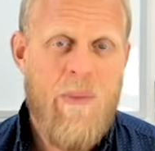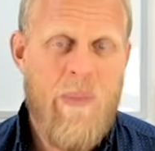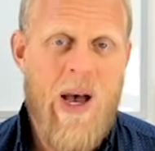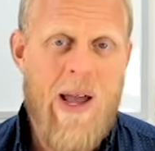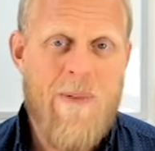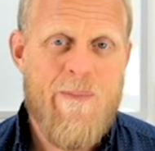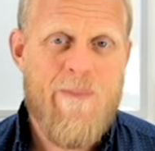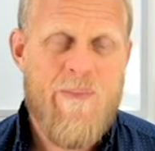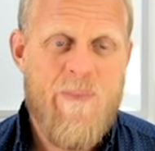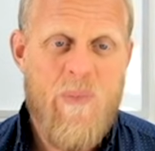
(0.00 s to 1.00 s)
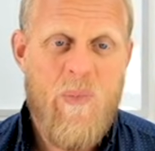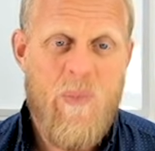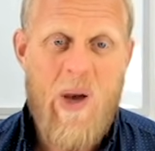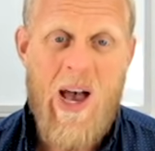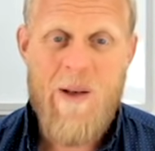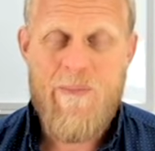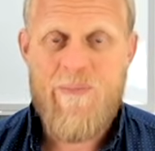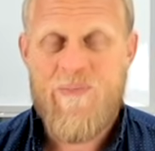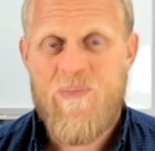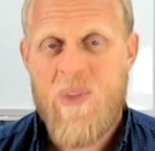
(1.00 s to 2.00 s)
But, but,
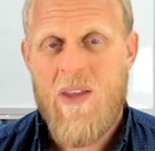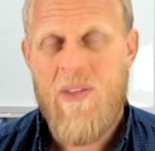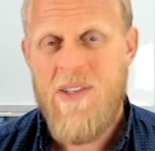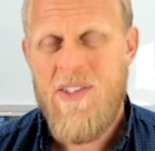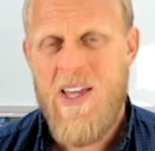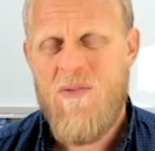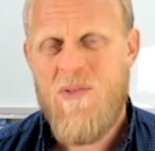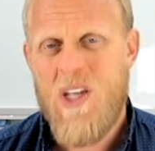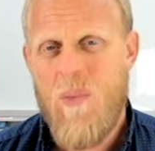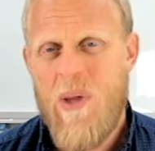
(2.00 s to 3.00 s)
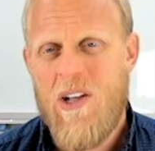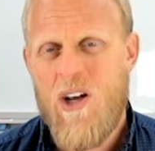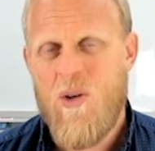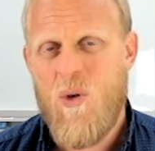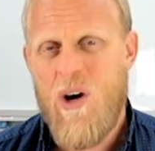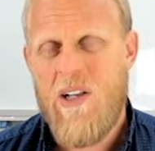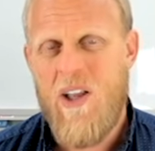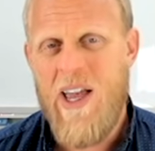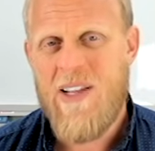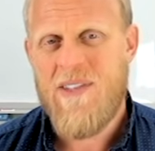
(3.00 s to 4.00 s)
they said something that I quite
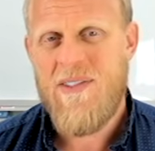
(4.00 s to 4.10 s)
liked.